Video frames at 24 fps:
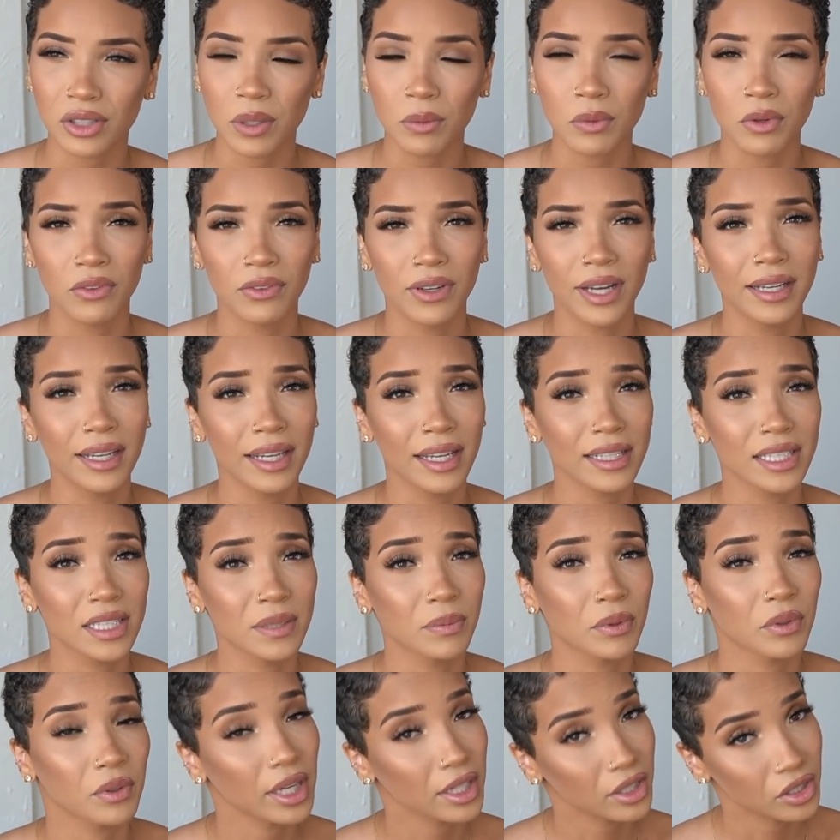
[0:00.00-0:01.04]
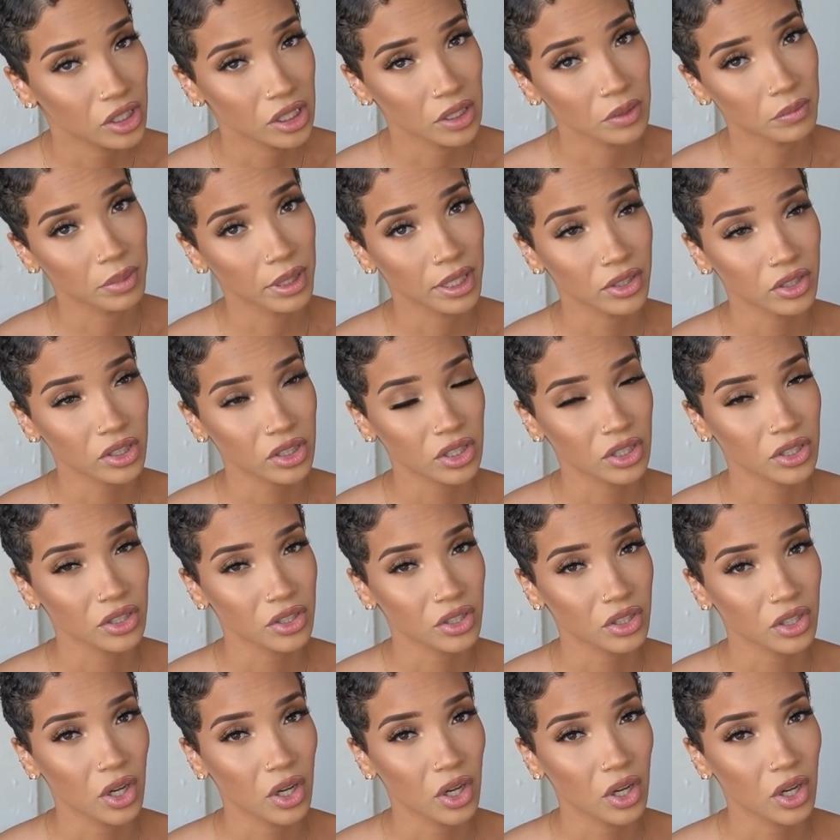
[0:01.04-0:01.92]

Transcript: trouble finding inspiration pictures.